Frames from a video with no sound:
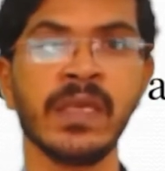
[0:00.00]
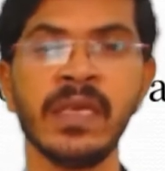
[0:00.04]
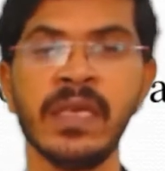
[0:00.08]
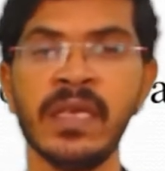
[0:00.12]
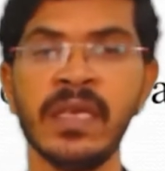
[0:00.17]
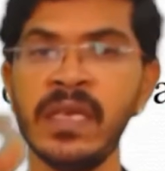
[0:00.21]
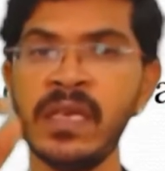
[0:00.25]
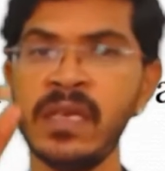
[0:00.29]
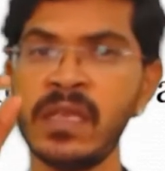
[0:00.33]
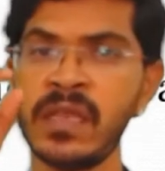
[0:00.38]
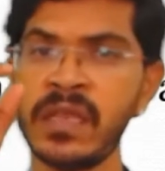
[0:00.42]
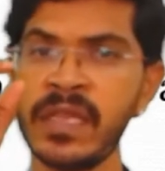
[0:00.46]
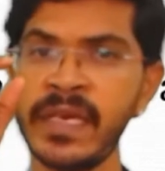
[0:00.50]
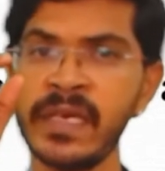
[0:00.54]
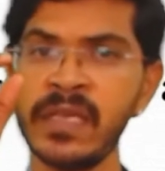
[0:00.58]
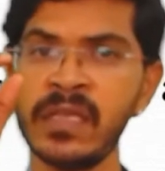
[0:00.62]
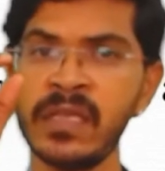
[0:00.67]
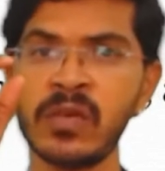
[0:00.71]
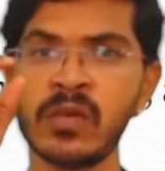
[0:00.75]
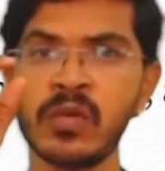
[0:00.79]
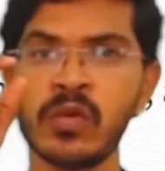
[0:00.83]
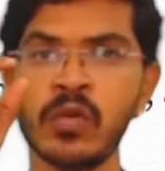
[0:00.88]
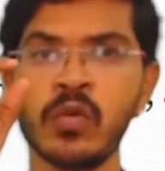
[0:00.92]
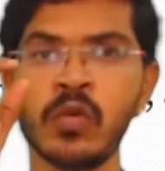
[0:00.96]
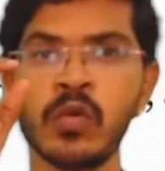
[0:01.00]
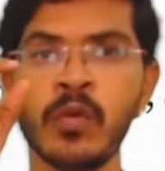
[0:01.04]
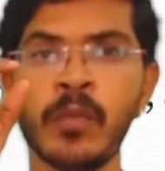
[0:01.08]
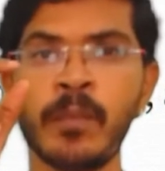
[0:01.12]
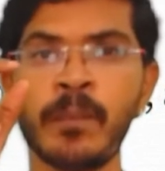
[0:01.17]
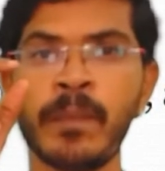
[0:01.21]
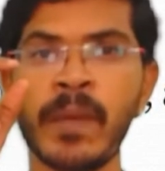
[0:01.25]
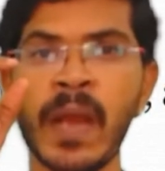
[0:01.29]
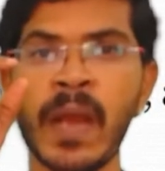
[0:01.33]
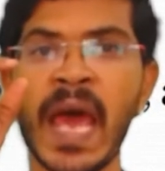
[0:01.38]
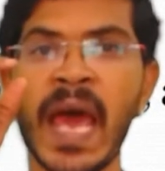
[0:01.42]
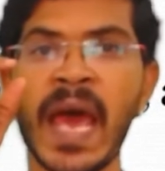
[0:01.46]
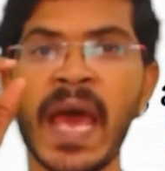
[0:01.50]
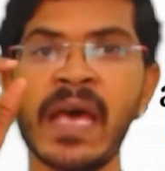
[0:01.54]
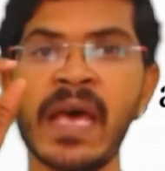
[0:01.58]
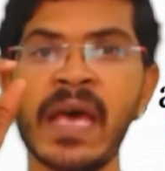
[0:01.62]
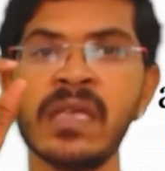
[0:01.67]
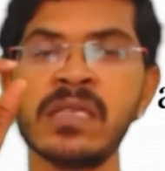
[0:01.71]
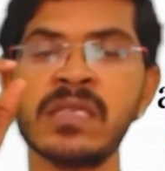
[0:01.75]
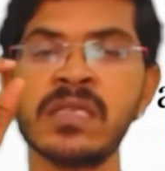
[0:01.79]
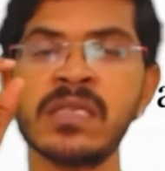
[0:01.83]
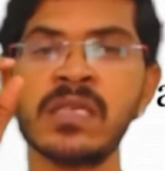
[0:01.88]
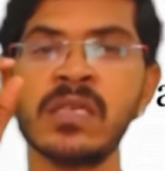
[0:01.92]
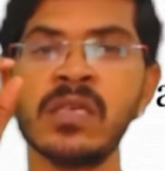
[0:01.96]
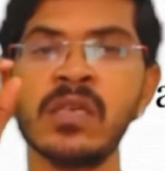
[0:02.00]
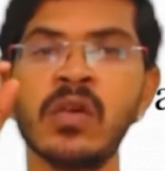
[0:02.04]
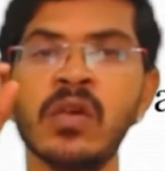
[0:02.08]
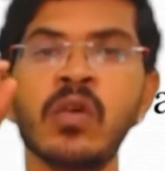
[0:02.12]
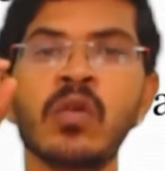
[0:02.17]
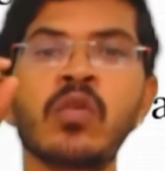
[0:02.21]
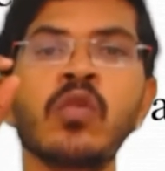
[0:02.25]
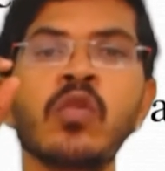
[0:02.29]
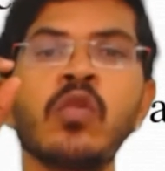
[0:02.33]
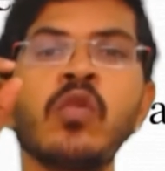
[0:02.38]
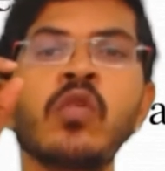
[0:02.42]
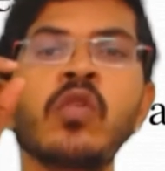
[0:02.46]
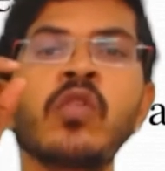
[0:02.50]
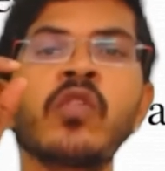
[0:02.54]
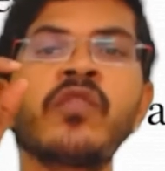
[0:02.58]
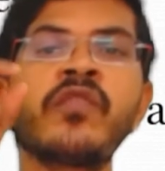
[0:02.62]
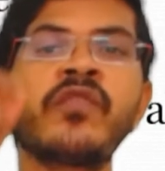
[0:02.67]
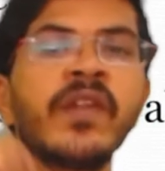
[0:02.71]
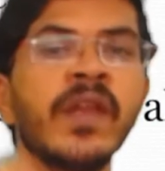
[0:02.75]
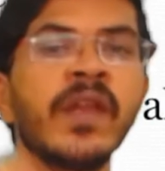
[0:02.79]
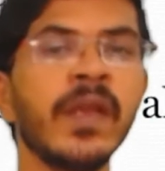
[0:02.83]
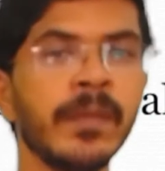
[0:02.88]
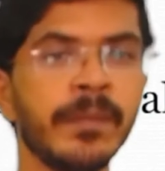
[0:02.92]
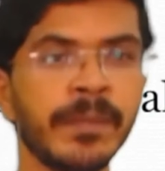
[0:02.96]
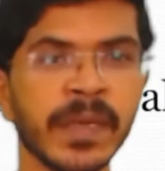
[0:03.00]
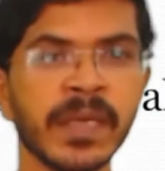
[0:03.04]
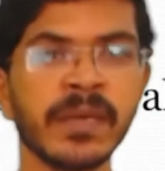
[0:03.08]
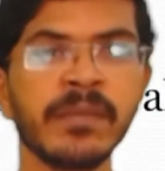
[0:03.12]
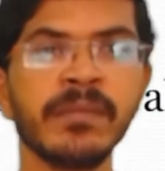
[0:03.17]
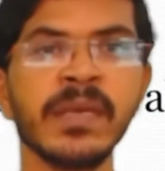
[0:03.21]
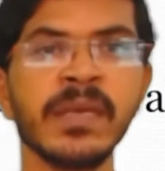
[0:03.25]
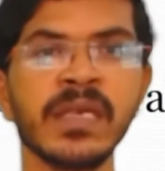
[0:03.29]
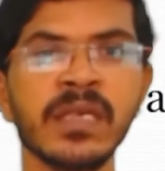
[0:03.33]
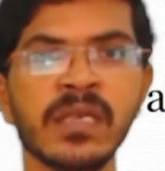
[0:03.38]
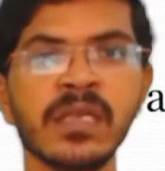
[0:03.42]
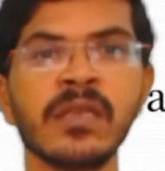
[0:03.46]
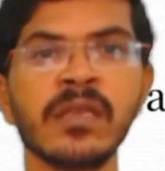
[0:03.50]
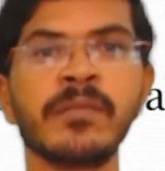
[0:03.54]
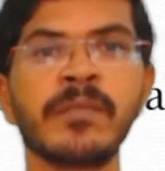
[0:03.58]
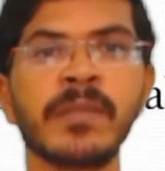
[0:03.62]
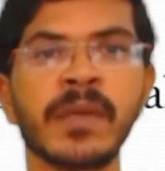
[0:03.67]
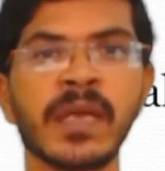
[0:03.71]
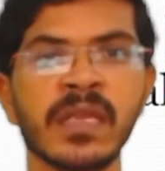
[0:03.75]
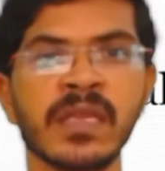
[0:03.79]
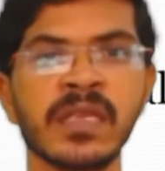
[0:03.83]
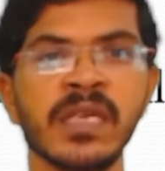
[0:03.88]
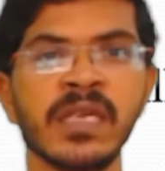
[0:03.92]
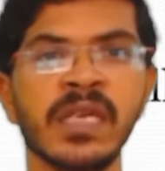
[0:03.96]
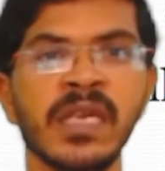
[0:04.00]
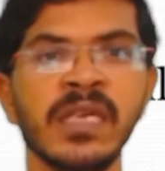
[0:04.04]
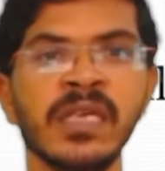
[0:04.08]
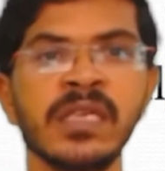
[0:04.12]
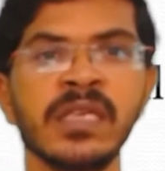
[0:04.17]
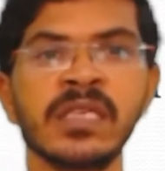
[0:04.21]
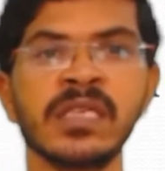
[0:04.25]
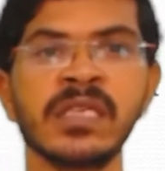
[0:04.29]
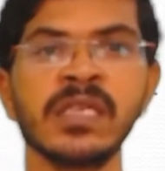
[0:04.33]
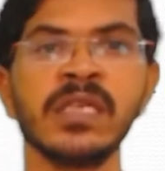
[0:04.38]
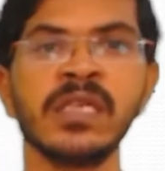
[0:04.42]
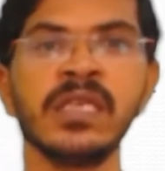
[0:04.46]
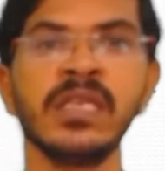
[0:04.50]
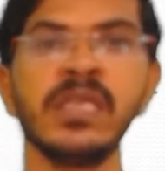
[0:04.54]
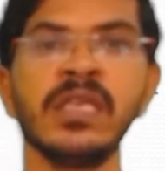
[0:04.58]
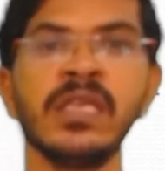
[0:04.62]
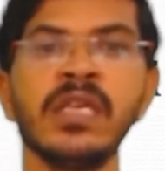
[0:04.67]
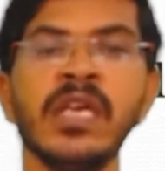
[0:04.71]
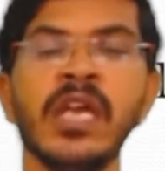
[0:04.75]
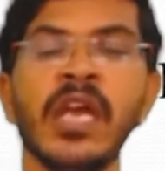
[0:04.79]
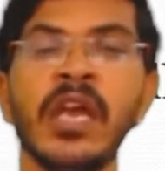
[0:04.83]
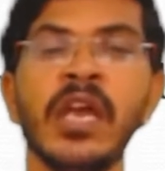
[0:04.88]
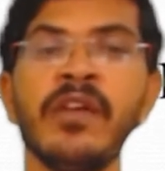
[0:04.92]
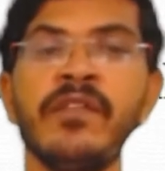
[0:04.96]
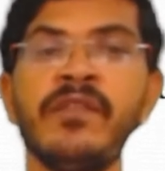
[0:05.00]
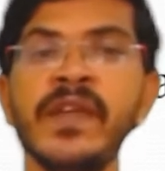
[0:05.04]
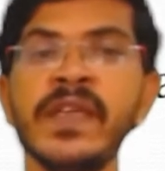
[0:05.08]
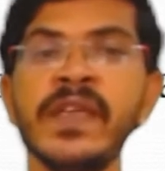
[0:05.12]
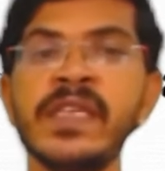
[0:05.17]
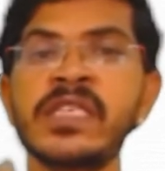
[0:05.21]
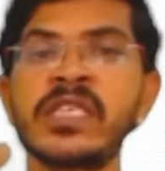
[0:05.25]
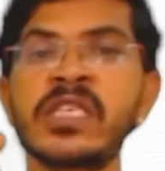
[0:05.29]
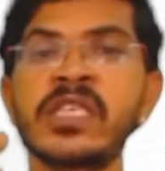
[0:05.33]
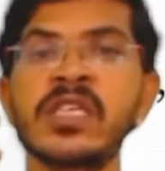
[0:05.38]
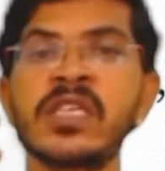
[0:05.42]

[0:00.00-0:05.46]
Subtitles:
Inside the chloroplast, chlorophyll pigment is present, which